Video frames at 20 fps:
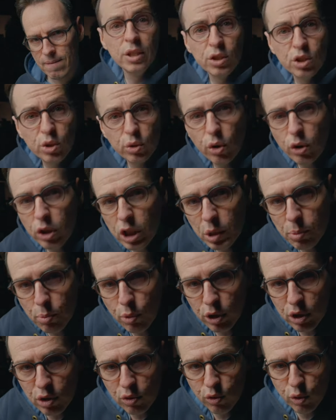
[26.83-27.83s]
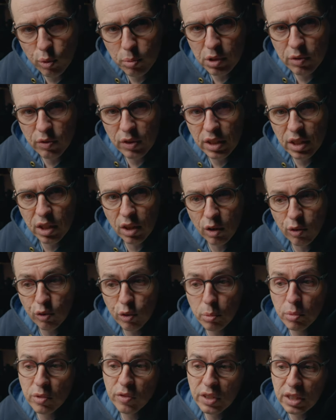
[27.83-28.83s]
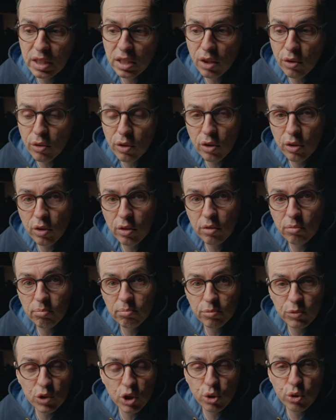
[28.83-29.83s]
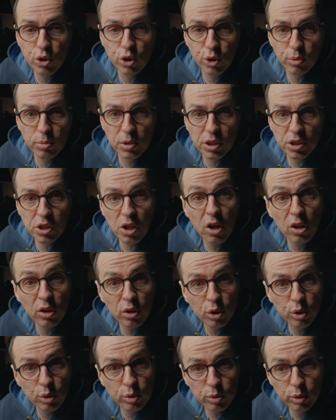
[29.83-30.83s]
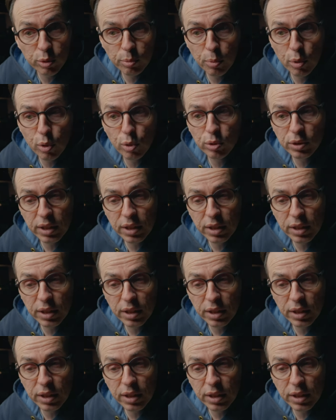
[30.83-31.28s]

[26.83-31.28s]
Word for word: So I got the inspiration from his video, from a video that YouTube guitar guru Paul